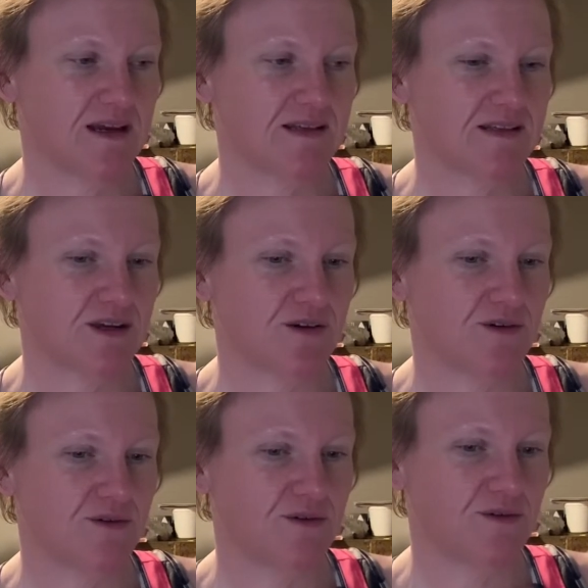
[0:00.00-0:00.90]

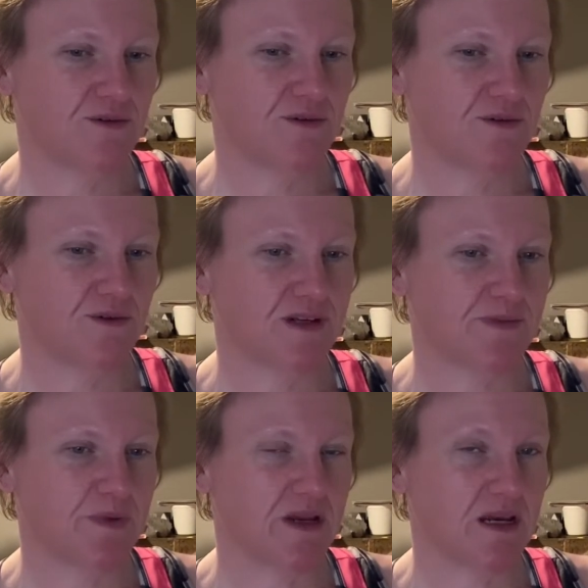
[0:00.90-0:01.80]
so it's
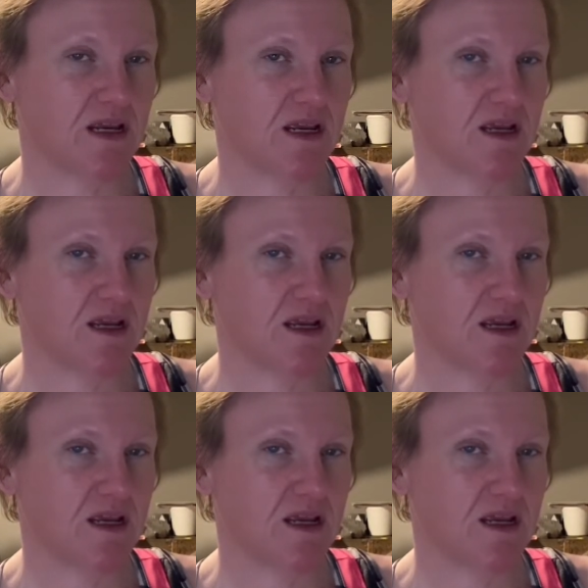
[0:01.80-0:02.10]
been